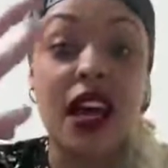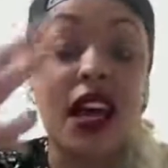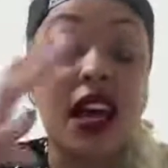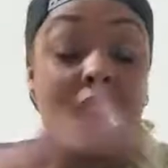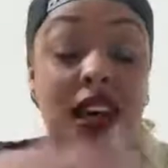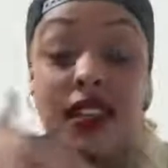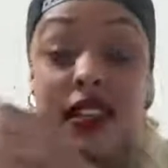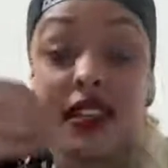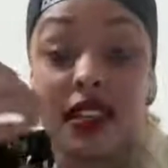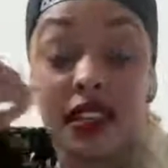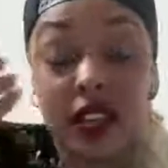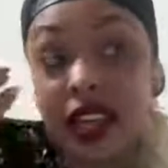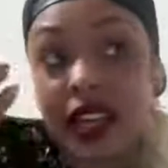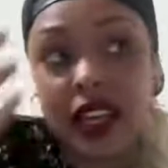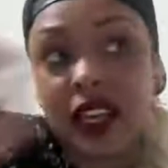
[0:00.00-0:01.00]
and
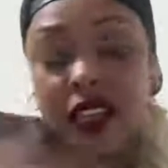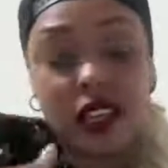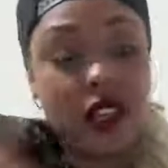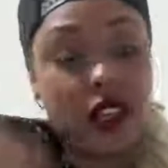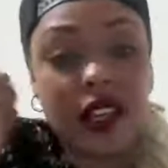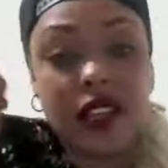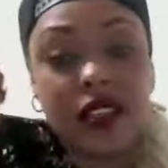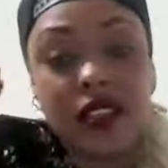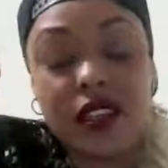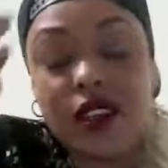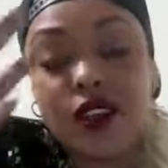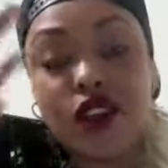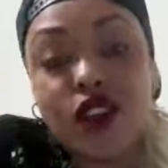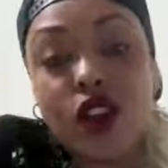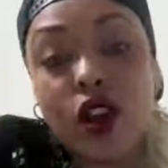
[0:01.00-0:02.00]
like there's
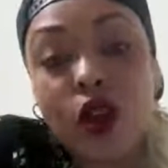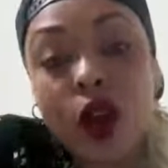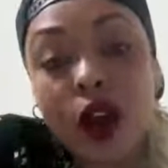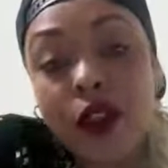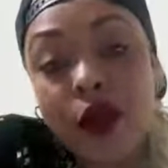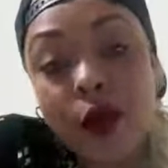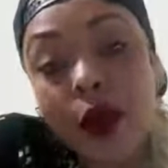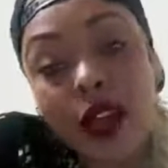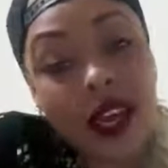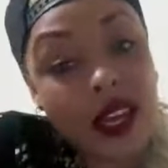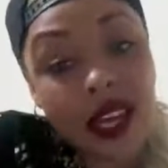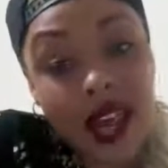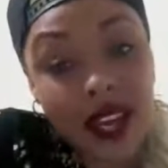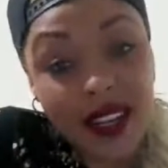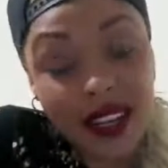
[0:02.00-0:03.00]
no other way it can
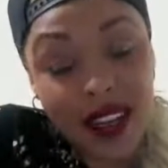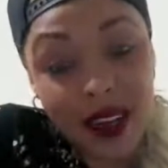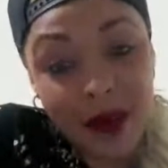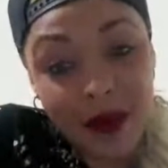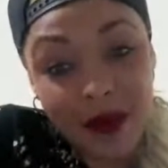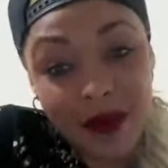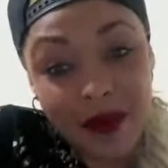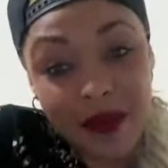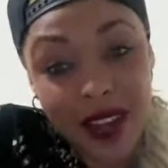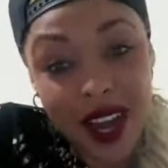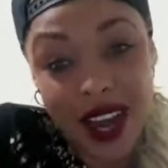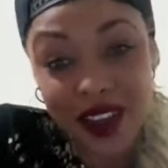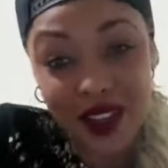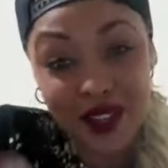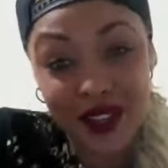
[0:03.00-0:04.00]
come
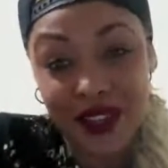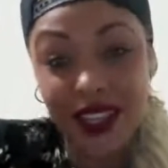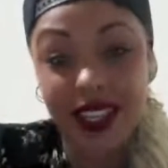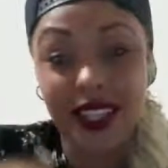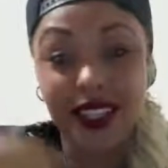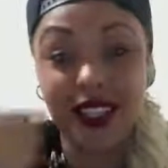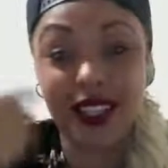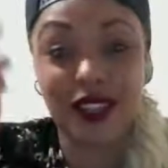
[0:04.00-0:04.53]
other than to